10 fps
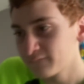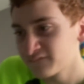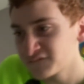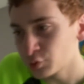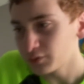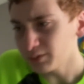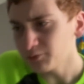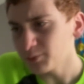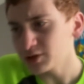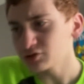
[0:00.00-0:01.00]
For his up
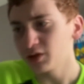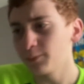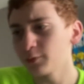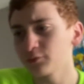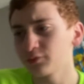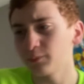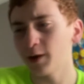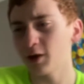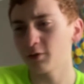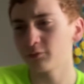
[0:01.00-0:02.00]
special, he pulls from the
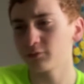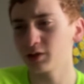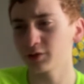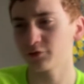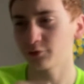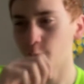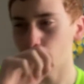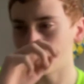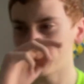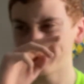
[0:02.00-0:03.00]
power of Guts
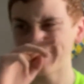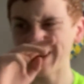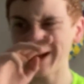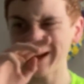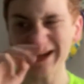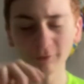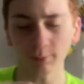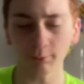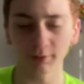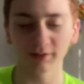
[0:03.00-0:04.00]
Soul. I can't
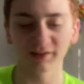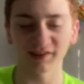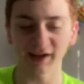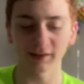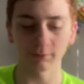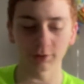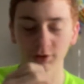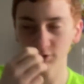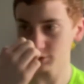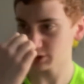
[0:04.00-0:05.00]
remember exactly which
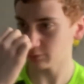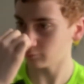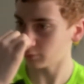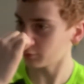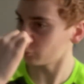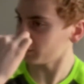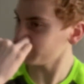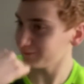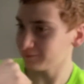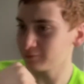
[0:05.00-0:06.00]
charge up was with it,